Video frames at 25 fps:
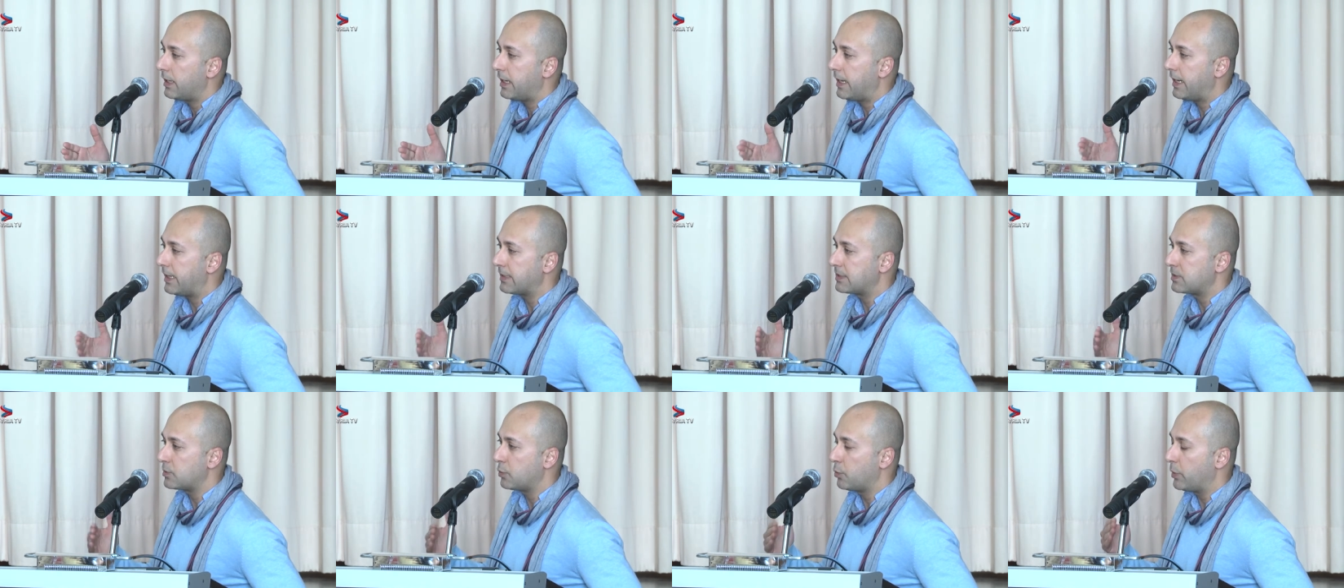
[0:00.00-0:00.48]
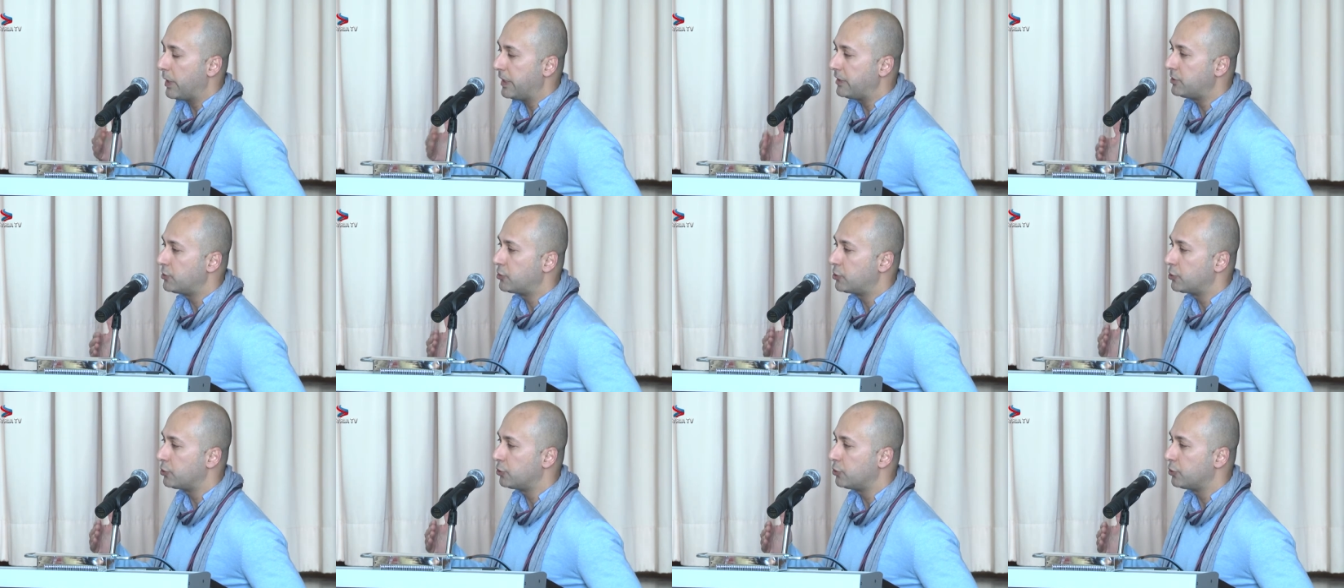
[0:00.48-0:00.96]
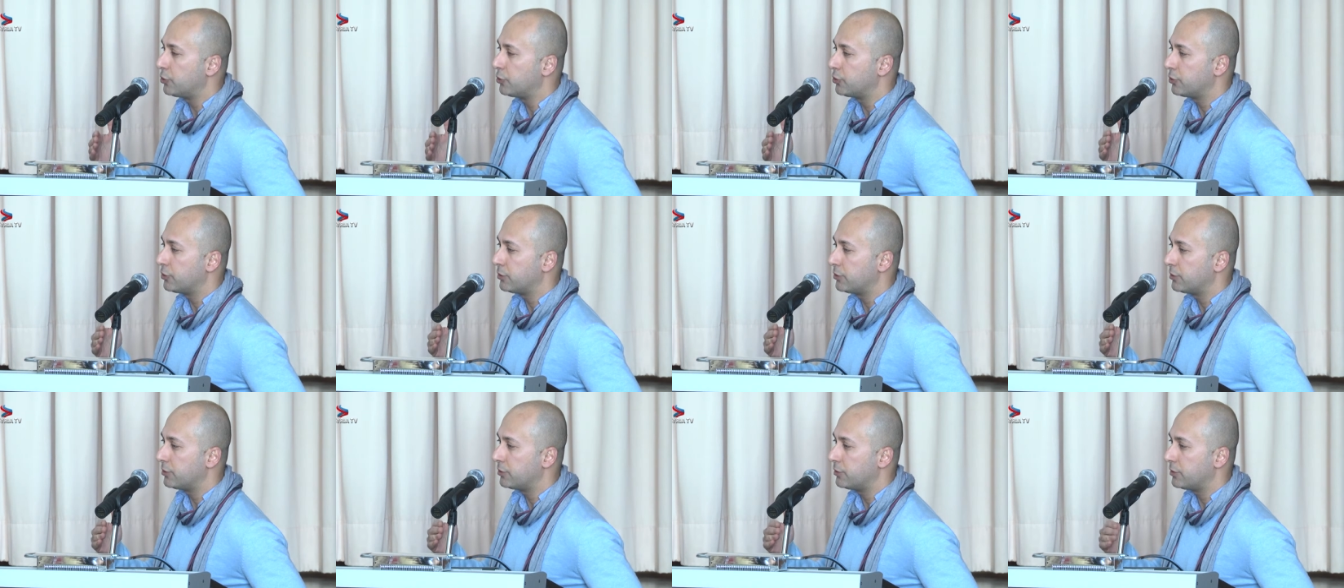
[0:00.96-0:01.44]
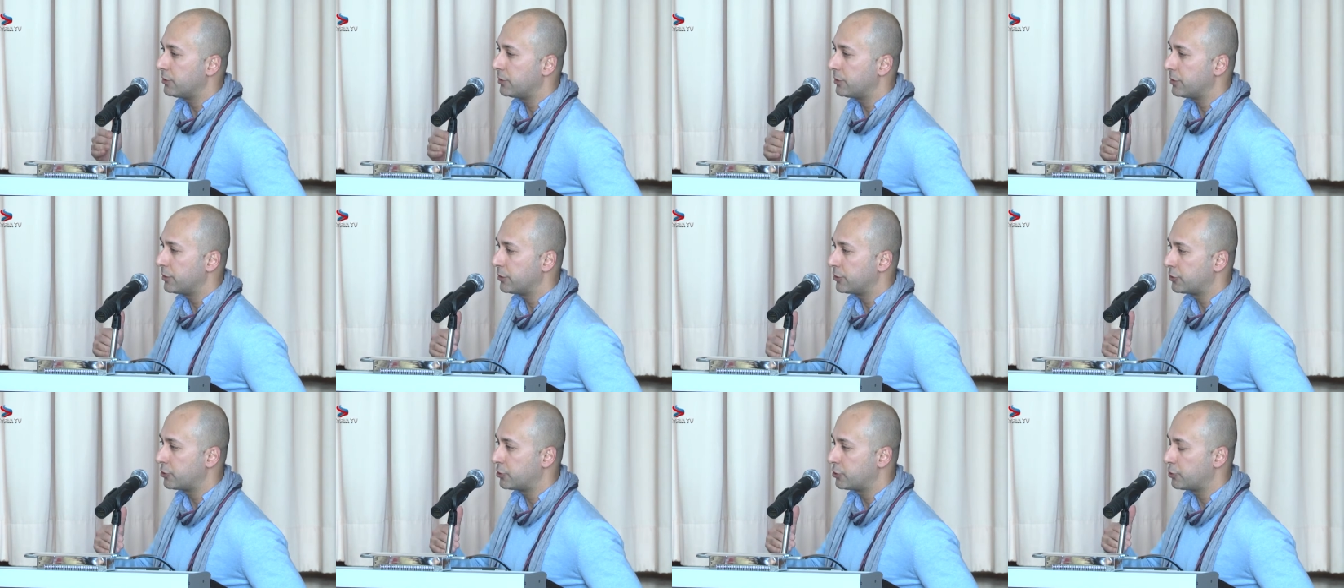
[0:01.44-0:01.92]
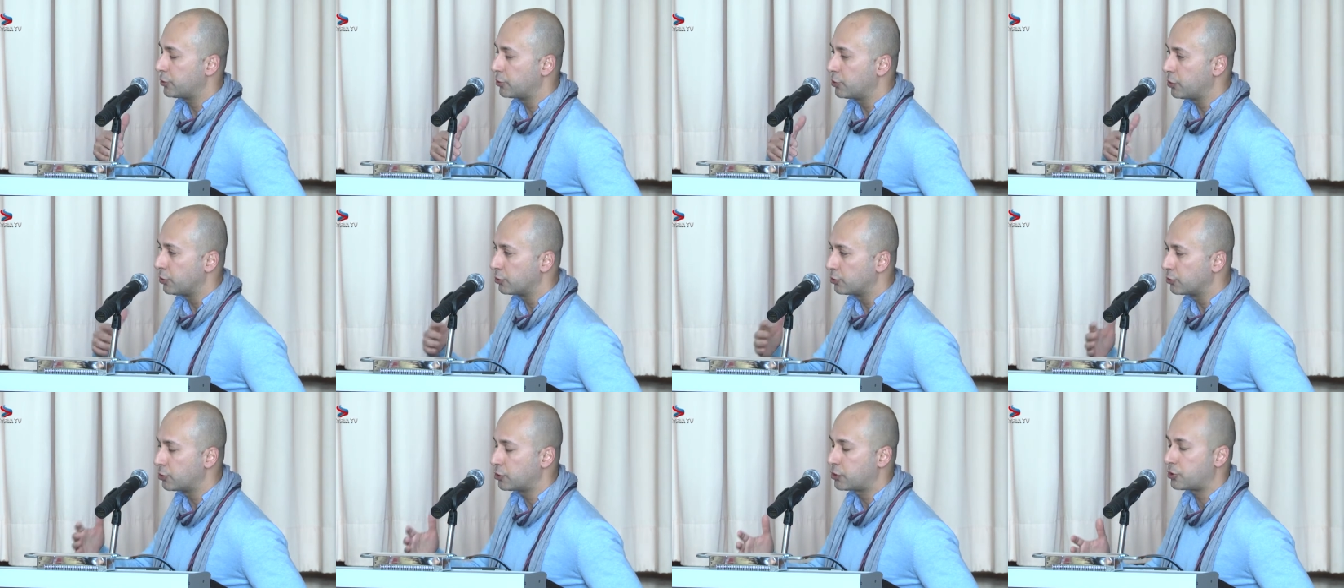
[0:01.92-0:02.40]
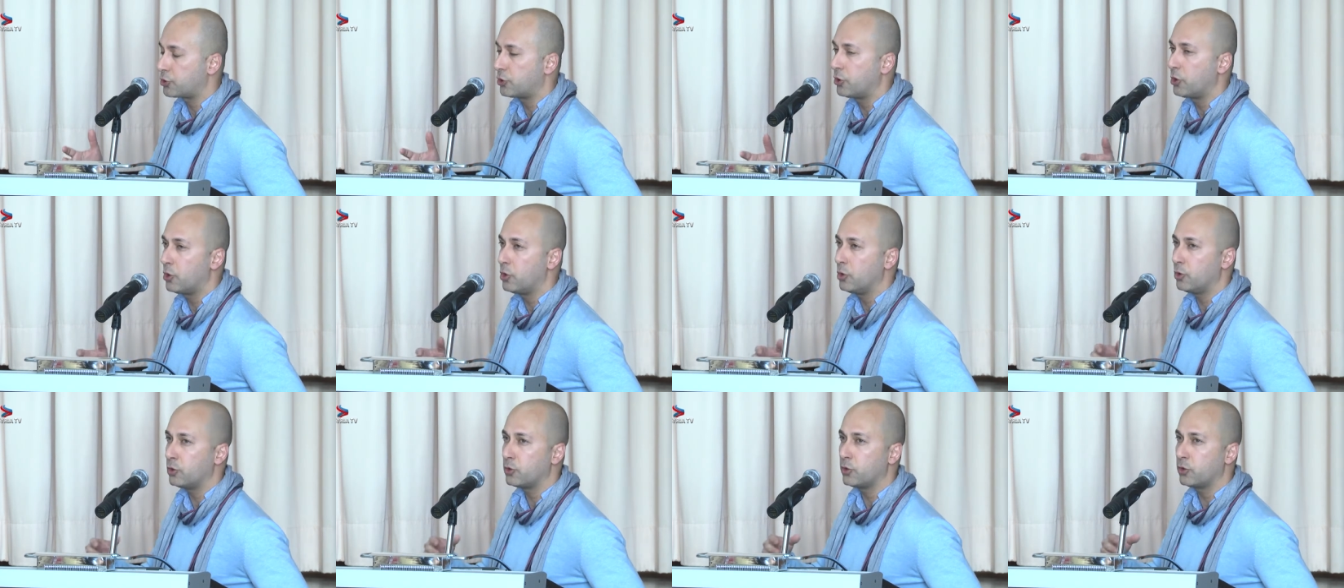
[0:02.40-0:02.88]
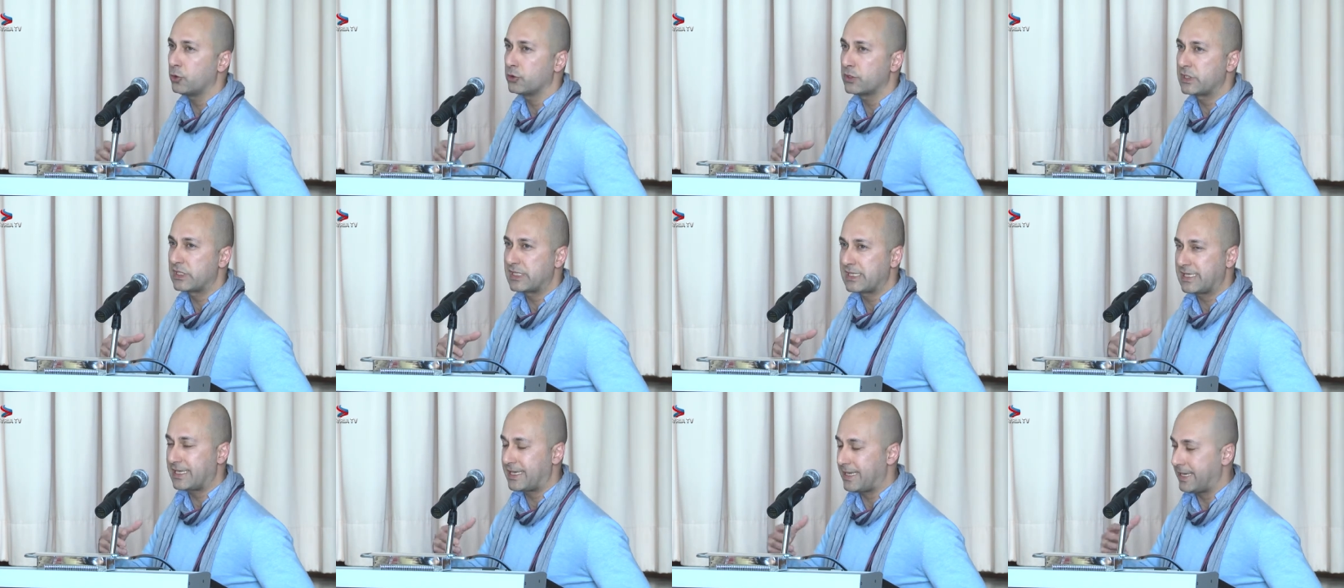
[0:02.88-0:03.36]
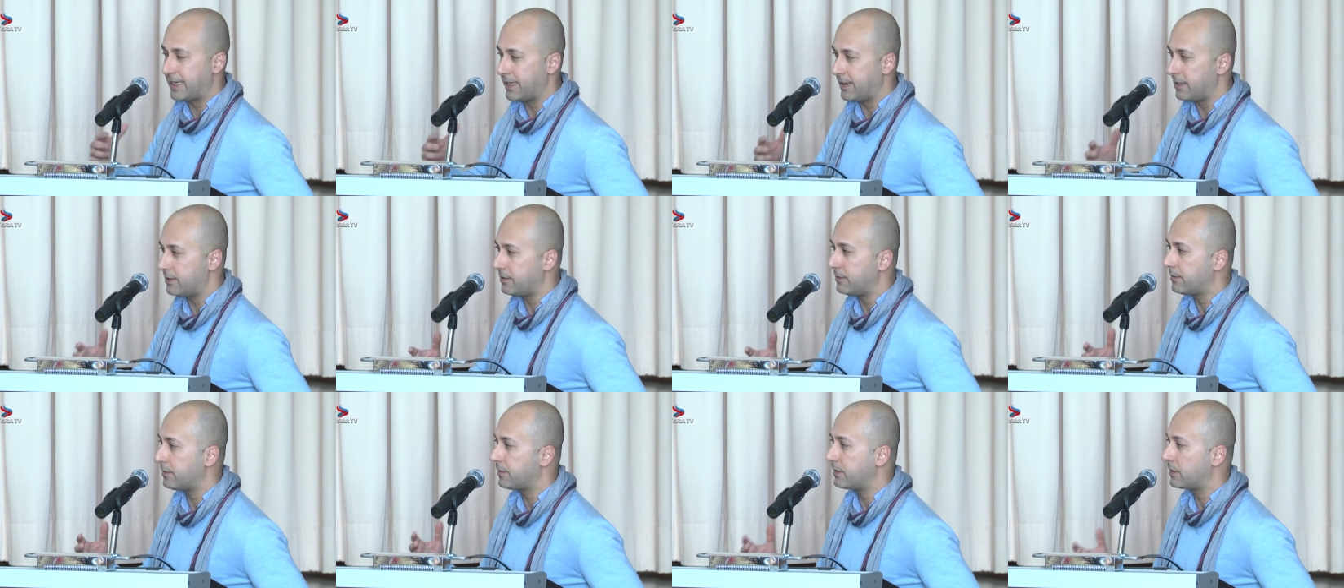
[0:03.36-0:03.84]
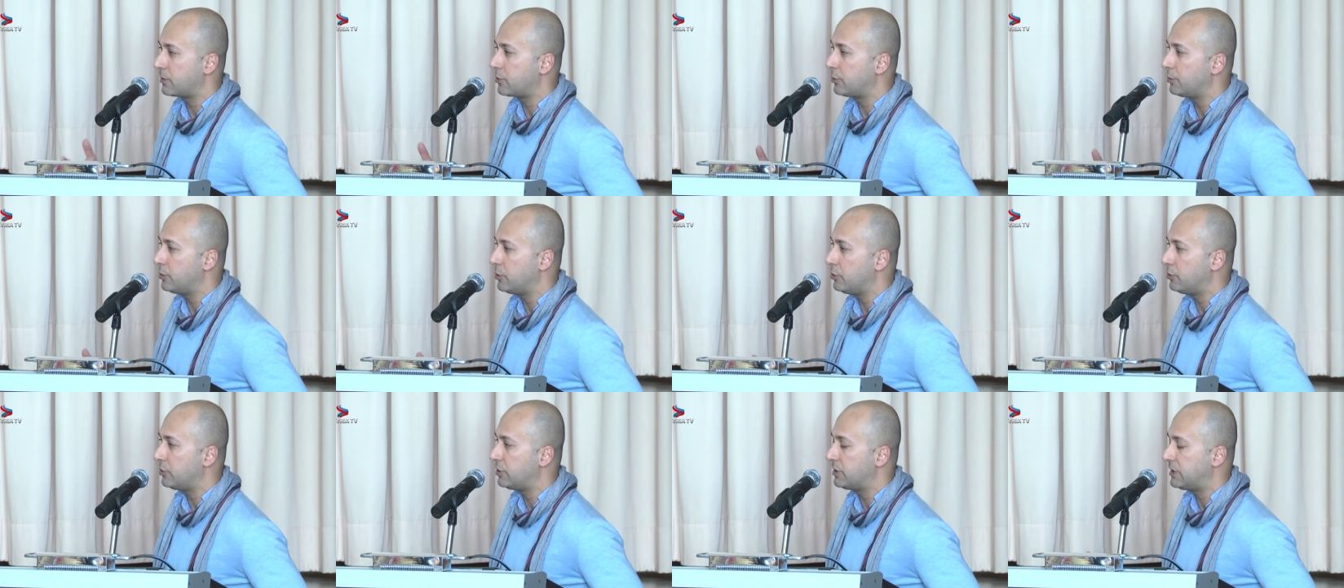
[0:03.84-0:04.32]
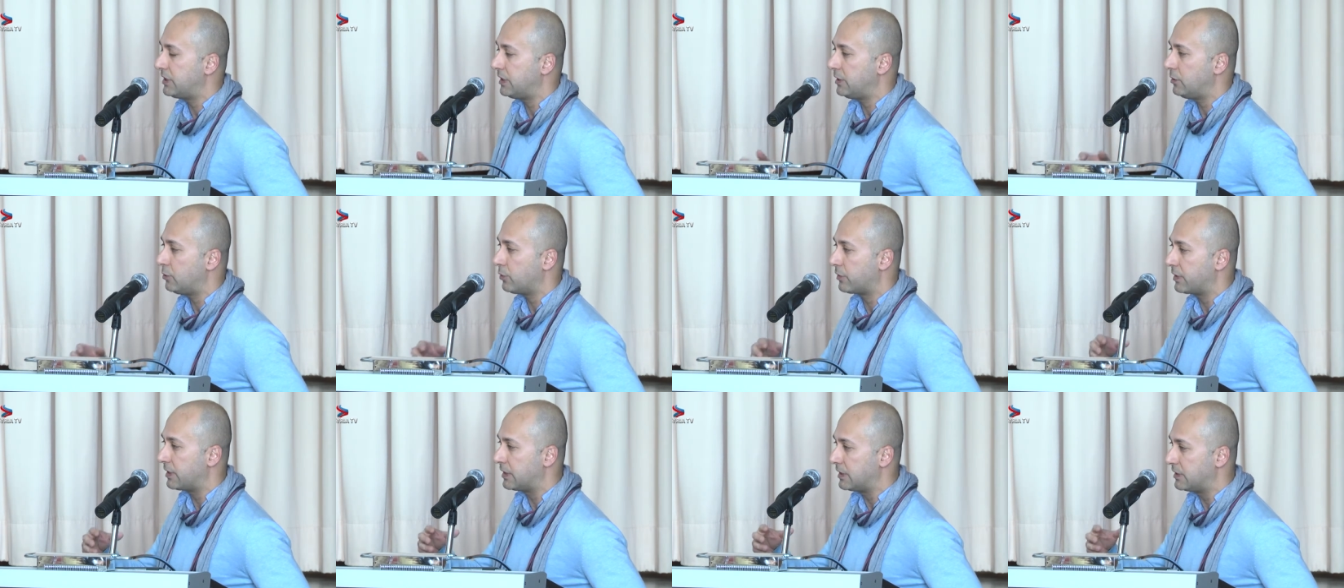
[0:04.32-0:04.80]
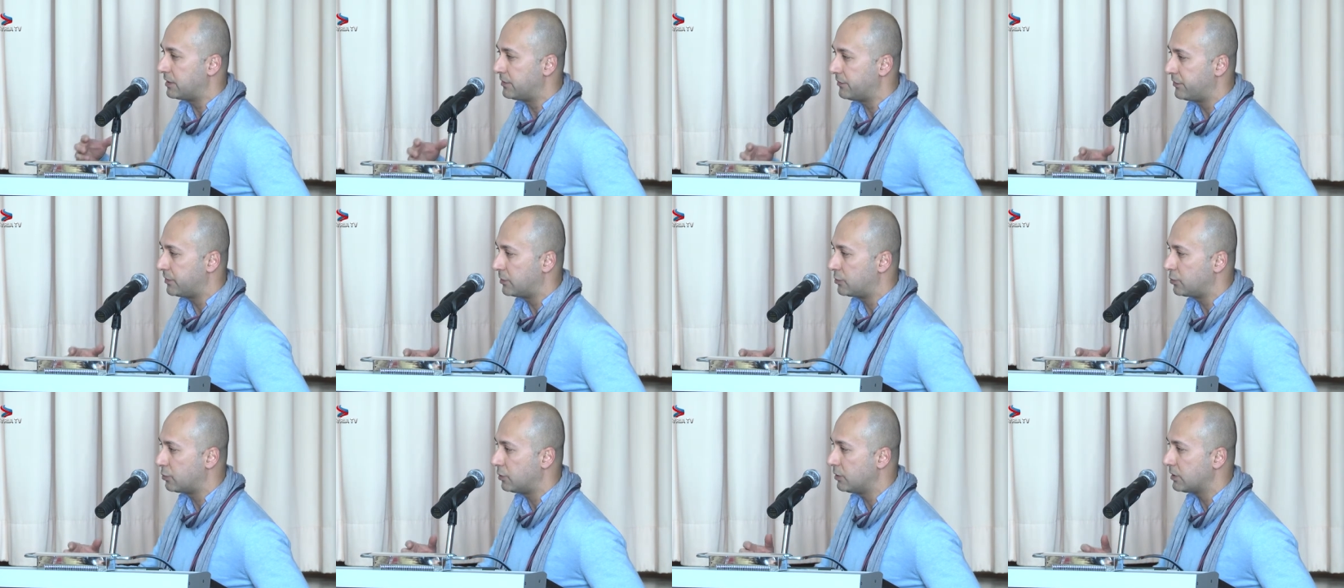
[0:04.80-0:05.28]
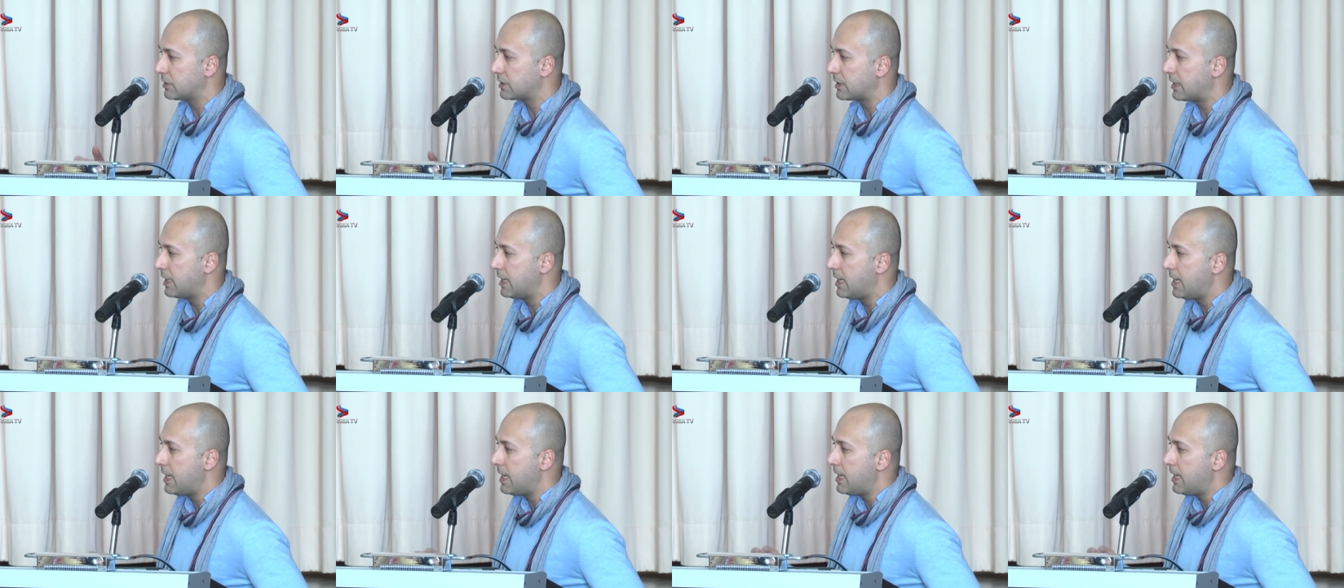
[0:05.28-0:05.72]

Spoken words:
as a way to control or scare the community or the individuals.